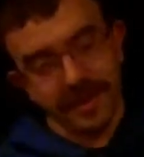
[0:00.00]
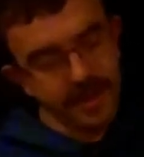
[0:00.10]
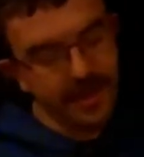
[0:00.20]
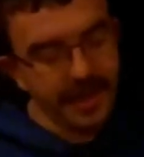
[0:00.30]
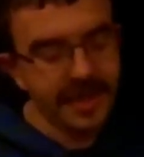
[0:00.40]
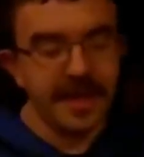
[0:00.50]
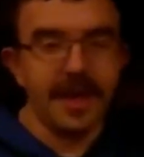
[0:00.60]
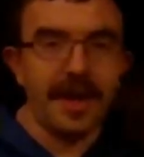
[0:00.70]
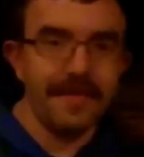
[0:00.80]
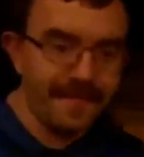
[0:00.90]
Like I said,
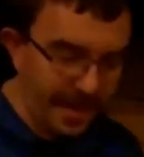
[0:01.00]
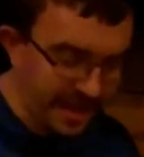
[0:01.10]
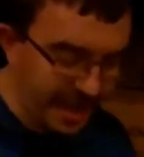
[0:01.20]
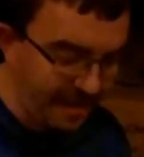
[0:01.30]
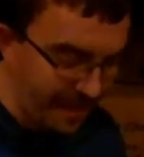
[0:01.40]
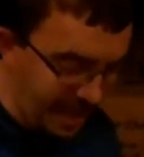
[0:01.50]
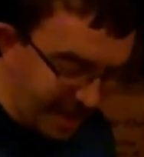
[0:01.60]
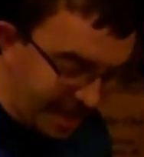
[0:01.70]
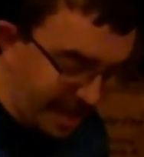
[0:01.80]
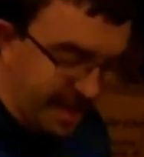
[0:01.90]
I keep mini
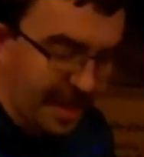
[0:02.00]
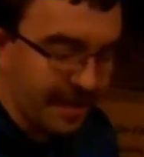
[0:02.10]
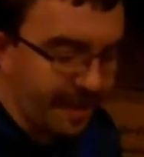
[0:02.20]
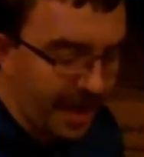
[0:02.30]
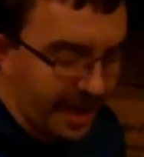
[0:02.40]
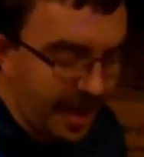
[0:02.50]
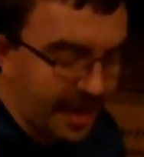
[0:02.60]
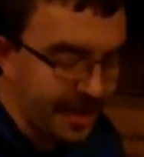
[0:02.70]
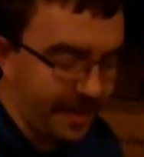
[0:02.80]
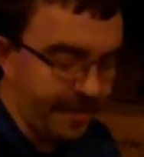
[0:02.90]
discs. I try not
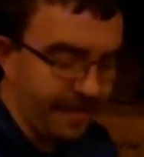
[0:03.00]
to.